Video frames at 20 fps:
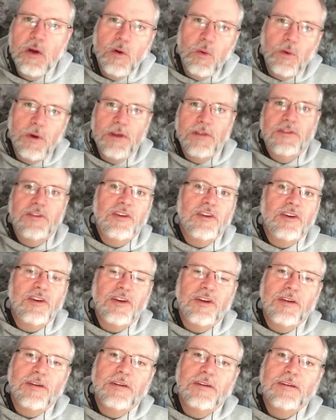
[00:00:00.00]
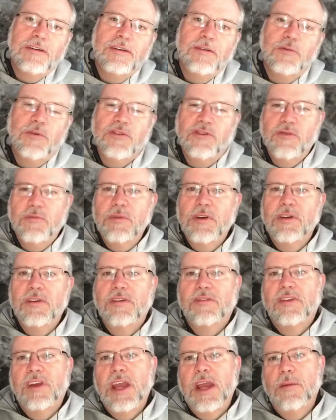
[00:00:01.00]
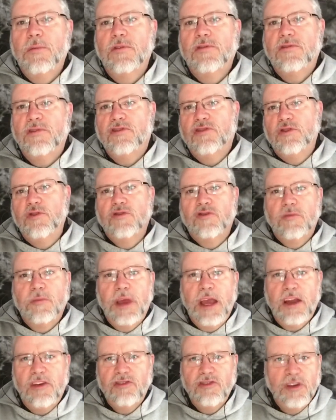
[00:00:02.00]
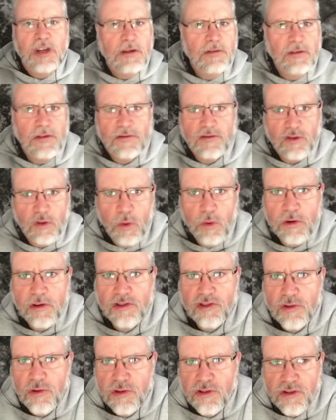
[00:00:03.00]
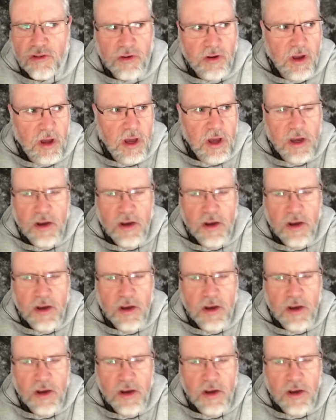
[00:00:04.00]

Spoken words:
with your mirrorless cameras to shoot some action, even if going to shoot your